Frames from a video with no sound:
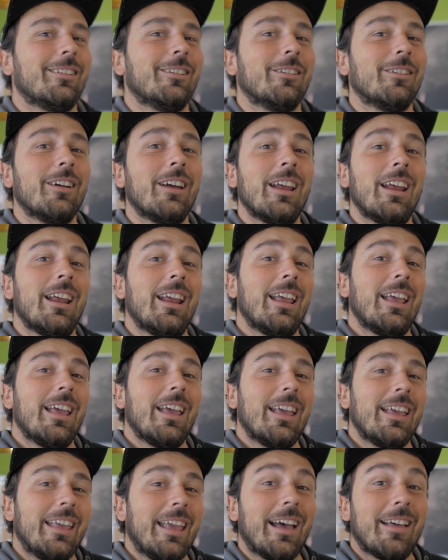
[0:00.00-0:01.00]
So
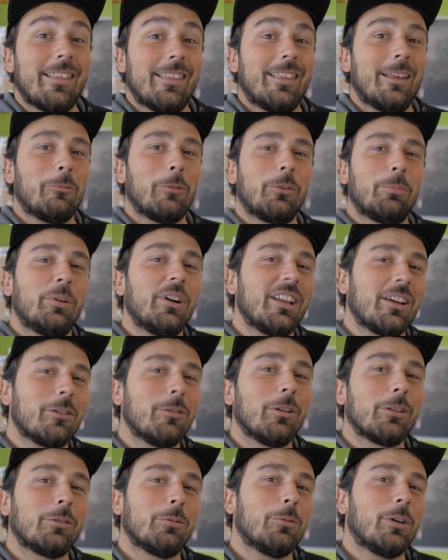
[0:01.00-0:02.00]
yeah, that was pretty
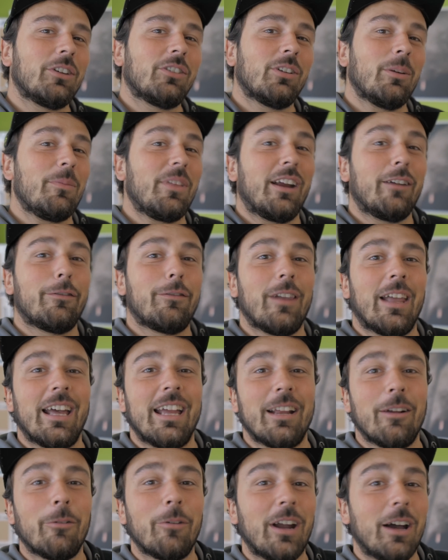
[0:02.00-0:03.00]
cool to watch him there
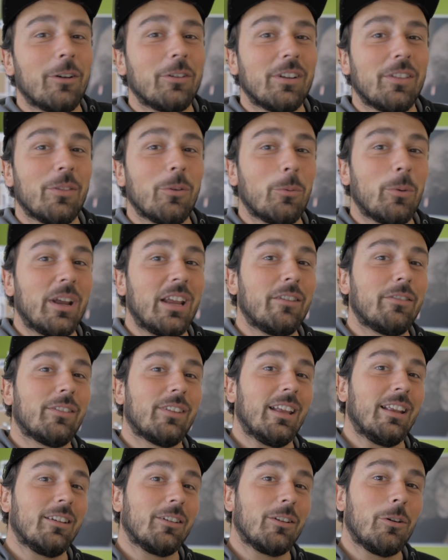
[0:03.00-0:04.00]
flying around in the
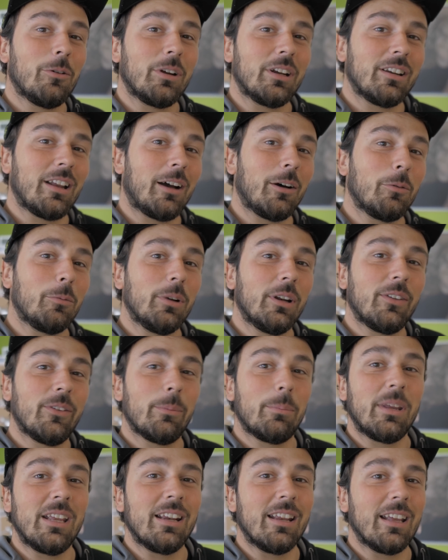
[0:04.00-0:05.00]
waves and going downwind,
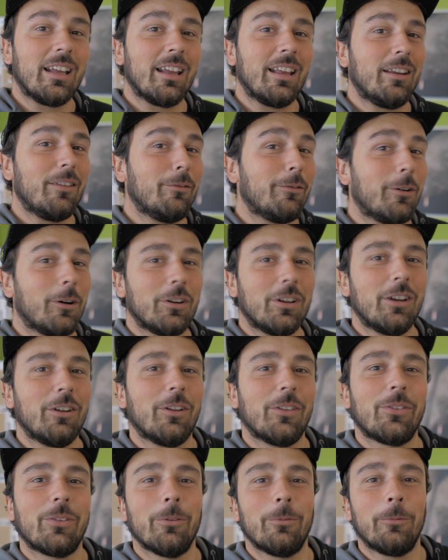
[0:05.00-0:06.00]
speeding in 40
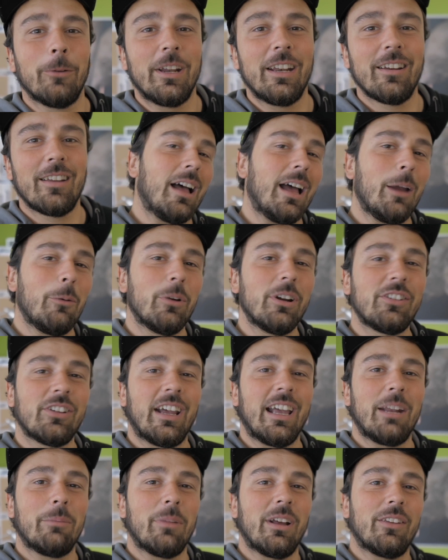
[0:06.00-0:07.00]
knots of wind. I wish
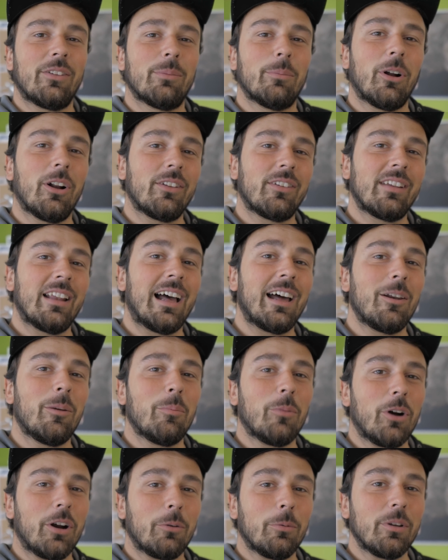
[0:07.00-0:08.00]
I had my small
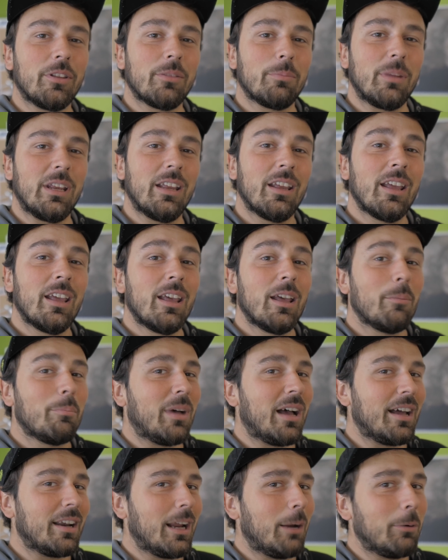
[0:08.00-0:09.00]
slalom board with me,
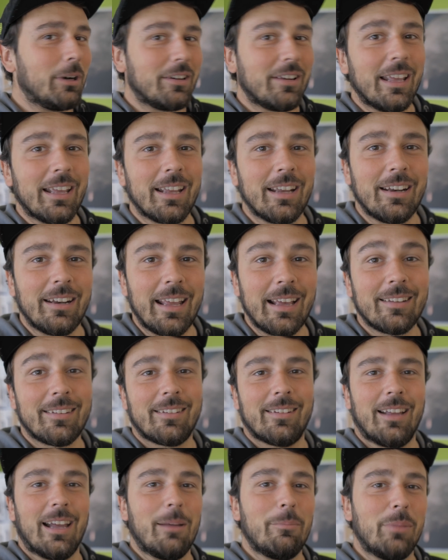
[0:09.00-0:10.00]
but I will take it
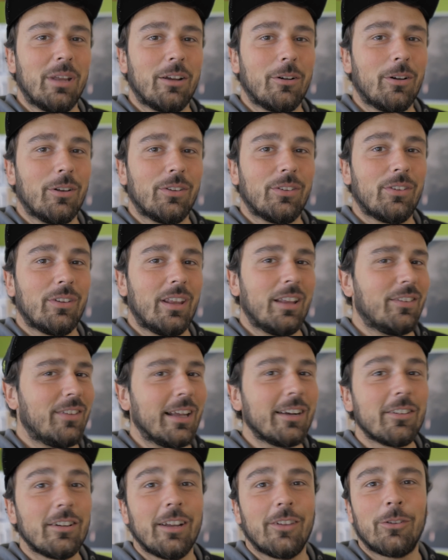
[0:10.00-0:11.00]
next time because it's
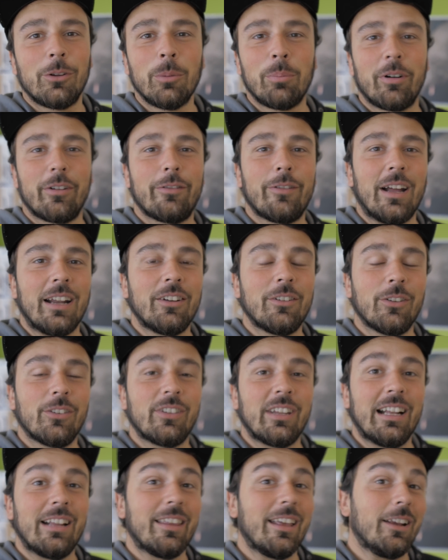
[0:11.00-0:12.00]
actually super fun to
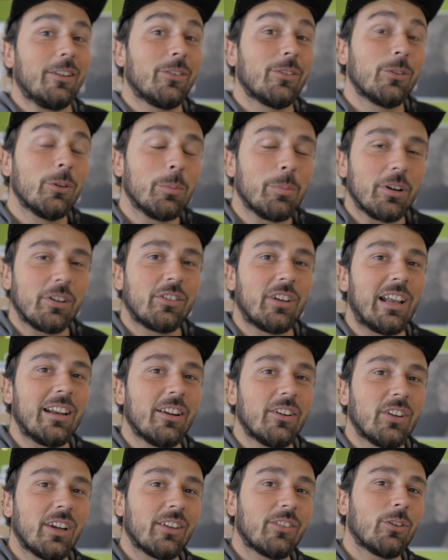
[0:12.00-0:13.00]
sail there and super
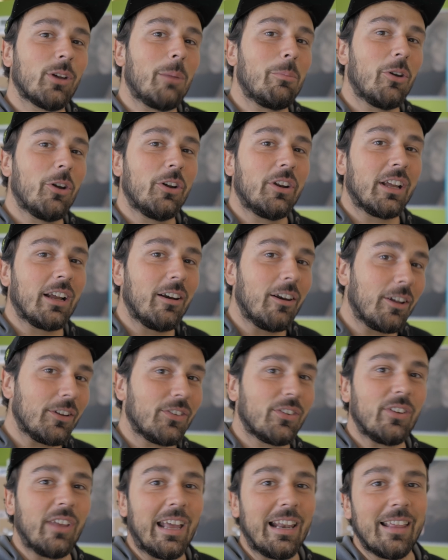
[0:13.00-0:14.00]
challenging. So I'm learning a
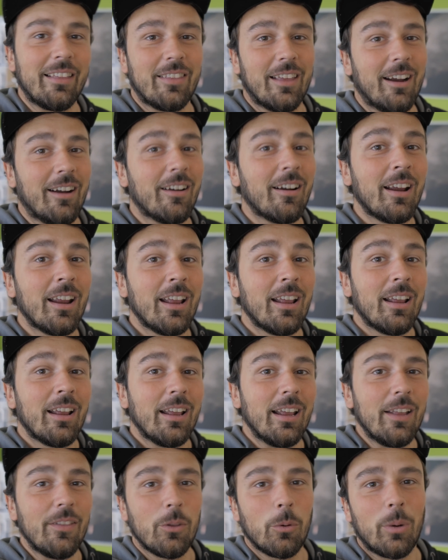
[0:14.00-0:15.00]
lot sailing there
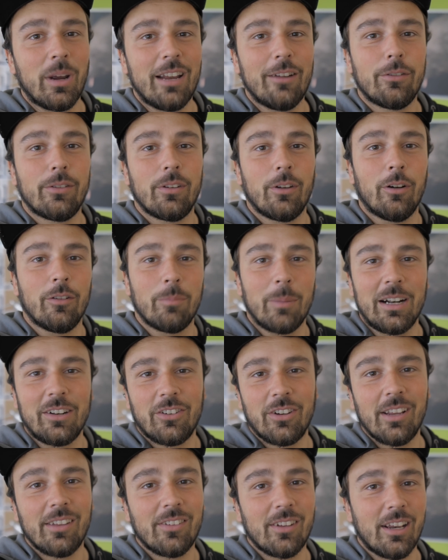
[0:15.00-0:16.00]
in the waves of
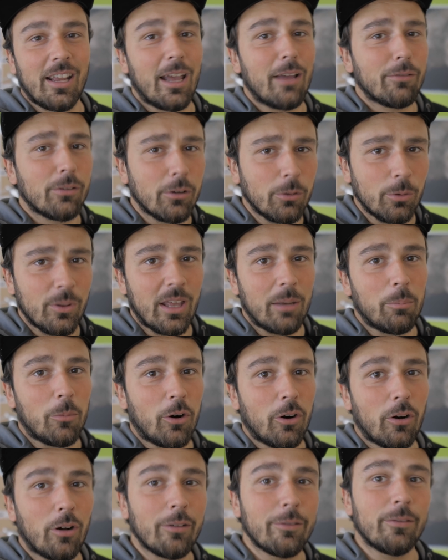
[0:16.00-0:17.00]
Malcesine. I have to do that
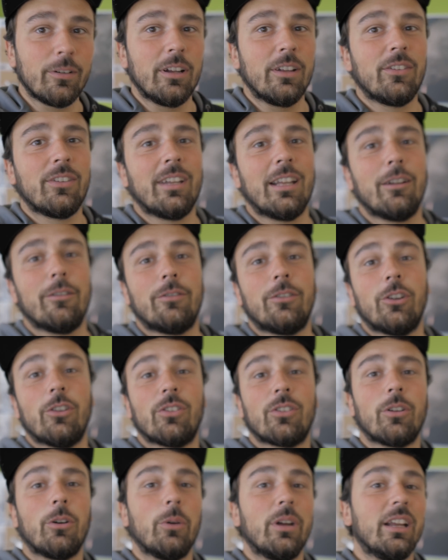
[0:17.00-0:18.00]
more often instead of
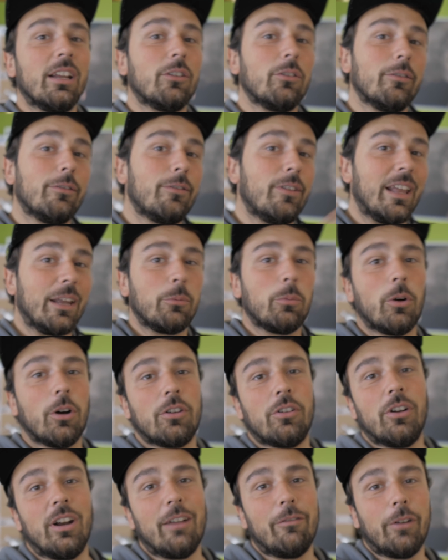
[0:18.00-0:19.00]
just going into flat
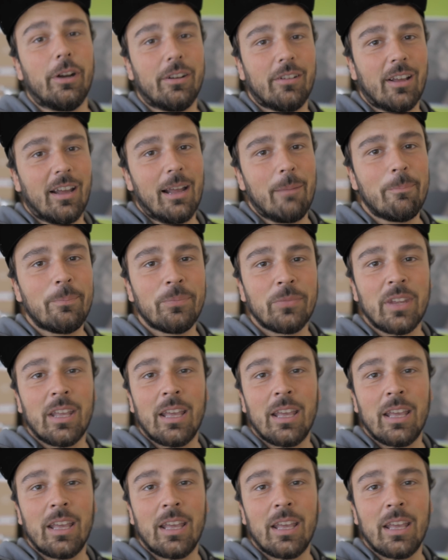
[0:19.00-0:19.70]
water every time.